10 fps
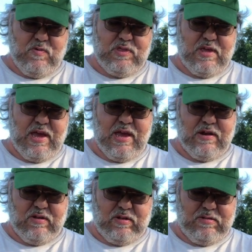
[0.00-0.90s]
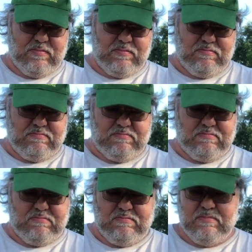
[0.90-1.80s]
with the handle
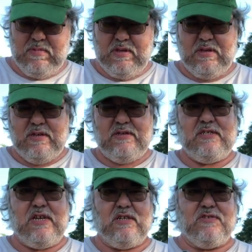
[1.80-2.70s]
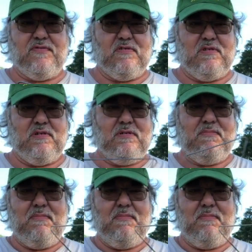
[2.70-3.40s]
sells for